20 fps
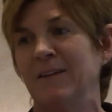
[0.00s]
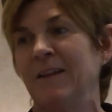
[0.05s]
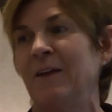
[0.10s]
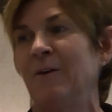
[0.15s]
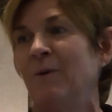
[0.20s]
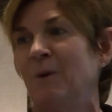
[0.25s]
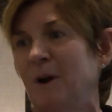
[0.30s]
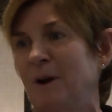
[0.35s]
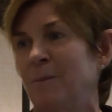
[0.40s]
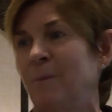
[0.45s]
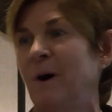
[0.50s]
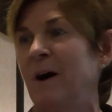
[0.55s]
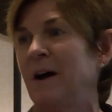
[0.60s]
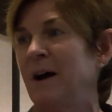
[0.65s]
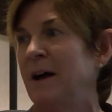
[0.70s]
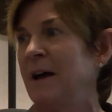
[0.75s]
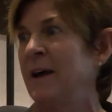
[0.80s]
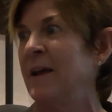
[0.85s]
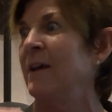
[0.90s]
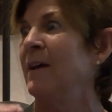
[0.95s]
They want to
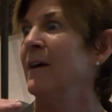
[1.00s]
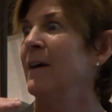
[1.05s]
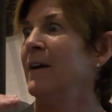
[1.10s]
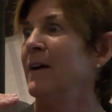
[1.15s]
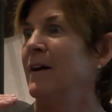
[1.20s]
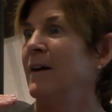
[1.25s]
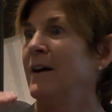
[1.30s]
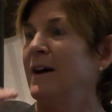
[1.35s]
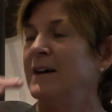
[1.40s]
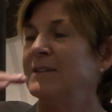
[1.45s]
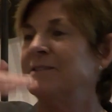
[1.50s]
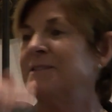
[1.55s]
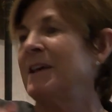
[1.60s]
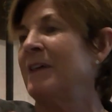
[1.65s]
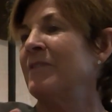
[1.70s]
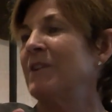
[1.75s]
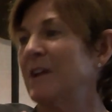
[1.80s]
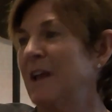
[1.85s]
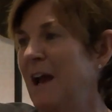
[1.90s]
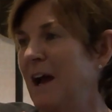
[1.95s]
buy a
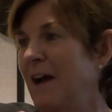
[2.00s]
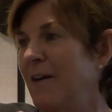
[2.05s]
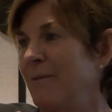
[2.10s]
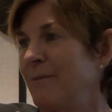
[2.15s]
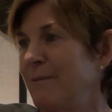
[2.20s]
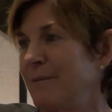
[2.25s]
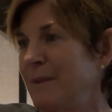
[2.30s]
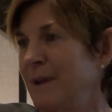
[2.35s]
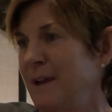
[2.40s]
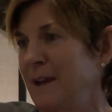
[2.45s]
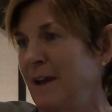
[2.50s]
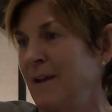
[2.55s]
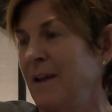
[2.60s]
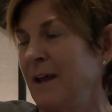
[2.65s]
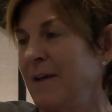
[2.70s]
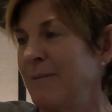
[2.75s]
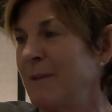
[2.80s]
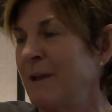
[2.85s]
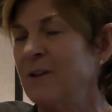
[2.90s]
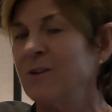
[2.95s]
7 cap in LA.
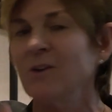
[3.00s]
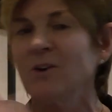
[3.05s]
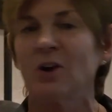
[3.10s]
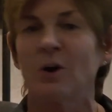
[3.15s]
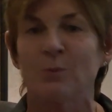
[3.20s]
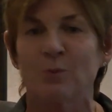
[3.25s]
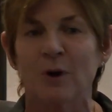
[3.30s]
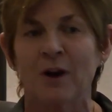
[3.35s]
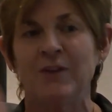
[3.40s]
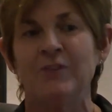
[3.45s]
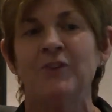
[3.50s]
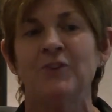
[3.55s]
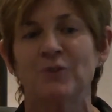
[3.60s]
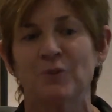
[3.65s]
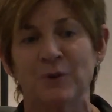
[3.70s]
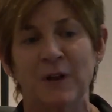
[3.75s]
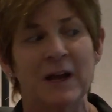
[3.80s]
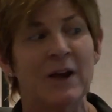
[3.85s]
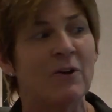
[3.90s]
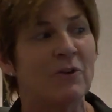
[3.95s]
I'm like, look, our prices are
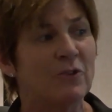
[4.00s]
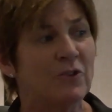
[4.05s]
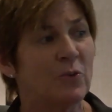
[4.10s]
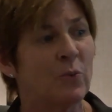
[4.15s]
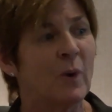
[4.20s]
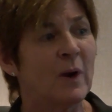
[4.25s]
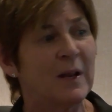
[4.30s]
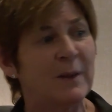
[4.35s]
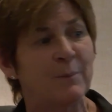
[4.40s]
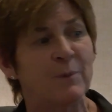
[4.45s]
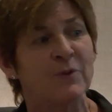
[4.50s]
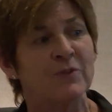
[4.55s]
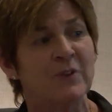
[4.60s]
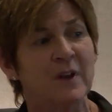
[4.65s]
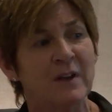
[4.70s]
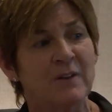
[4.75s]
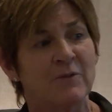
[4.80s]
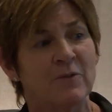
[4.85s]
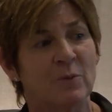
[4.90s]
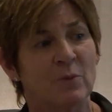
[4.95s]
down
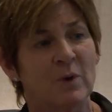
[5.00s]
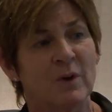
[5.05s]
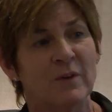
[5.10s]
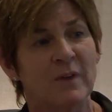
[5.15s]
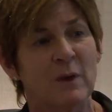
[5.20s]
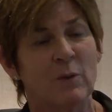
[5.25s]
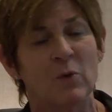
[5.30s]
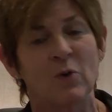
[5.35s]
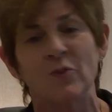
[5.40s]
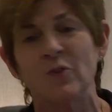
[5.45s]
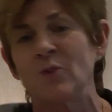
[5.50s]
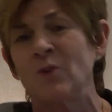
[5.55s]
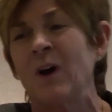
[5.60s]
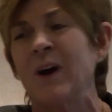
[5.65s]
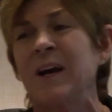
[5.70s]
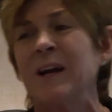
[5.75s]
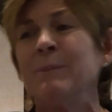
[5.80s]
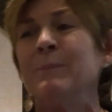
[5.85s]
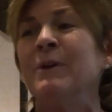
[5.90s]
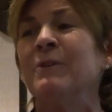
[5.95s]
20% from where they were. They're not
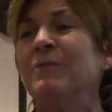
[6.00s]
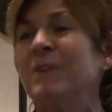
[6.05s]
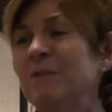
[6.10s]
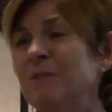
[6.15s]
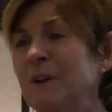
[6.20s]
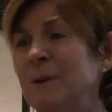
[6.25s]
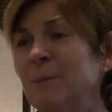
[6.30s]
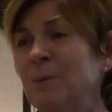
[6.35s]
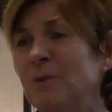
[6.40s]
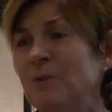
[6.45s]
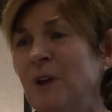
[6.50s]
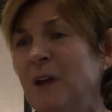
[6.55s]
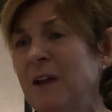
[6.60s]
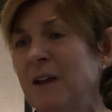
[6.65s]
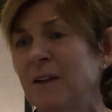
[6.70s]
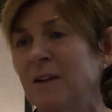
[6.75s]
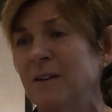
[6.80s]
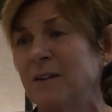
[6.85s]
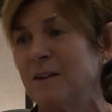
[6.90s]
going to be 50%.